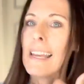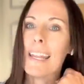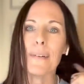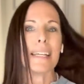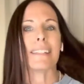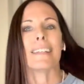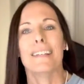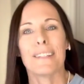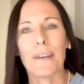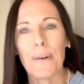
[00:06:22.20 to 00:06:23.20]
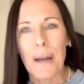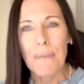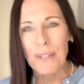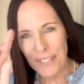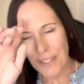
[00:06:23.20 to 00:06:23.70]
Anyways, so I'm
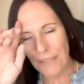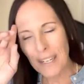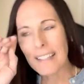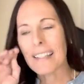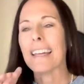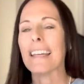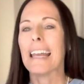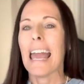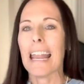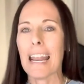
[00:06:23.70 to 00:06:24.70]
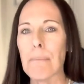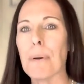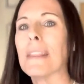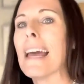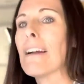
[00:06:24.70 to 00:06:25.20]
using the ring light, and I
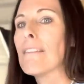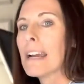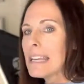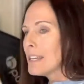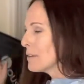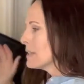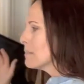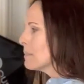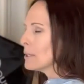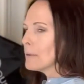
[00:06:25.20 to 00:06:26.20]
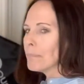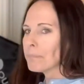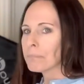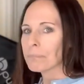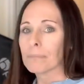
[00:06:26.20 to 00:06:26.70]
put that right here in the middle.
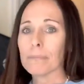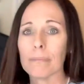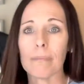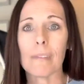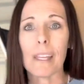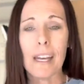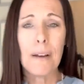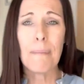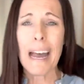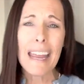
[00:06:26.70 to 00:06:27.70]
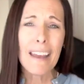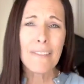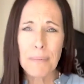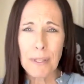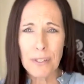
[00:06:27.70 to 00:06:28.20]
Um, I have
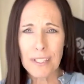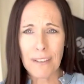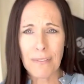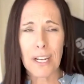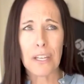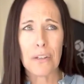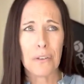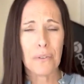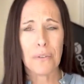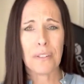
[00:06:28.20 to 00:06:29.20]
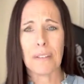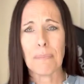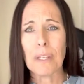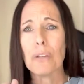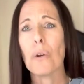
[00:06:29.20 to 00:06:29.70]
some other stuff that I use,
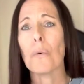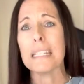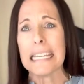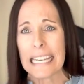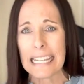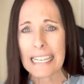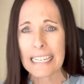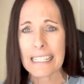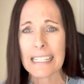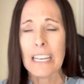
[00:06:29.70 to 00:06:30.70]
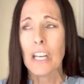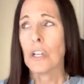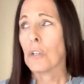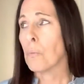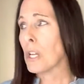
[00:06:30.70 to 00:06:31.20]
but you don't need this.
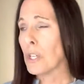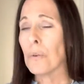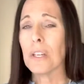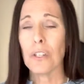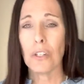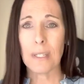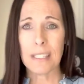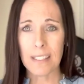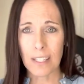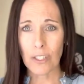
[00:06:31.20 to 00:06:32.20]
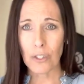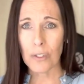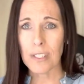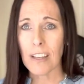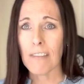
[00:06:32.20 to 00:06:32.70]
What you can do is sit your
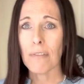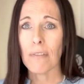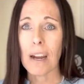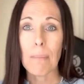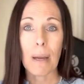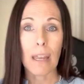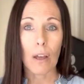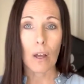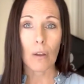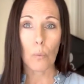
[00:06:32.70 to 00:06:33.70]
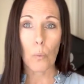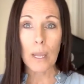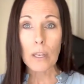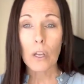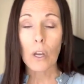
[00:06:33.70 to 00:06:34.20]
stuff right by a
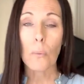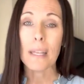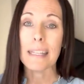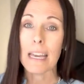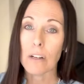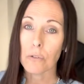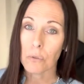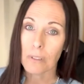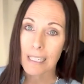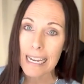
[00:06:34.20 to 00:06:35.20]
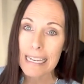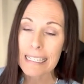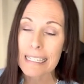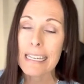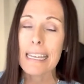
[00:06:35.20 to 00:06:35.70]
window with natural
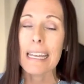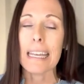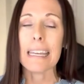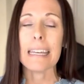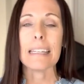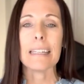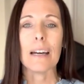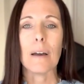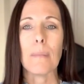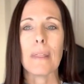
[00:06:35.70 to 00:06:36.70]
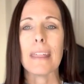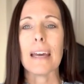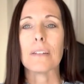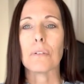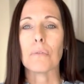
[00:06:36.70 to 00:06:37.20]
light, and um,
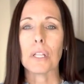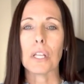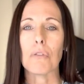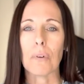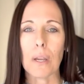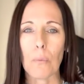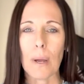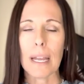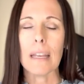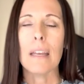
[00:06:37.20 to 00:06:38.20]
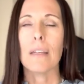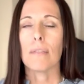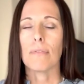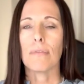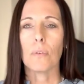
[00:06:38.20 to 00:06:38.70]
that is a really great way
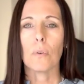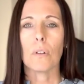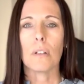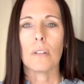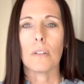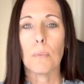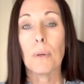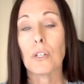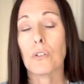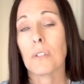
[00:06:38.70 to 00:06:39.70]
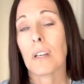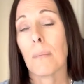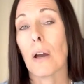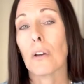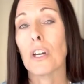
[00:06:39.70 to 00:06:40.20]
for your pictures to come
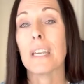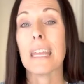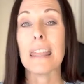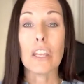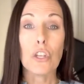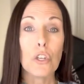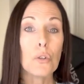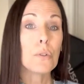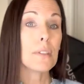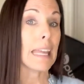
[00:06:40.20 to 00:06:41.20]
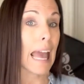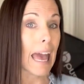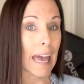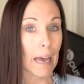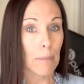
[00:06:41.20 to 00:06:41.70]
out good, and then use the
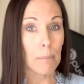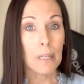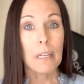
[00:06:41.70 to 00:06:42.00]
app.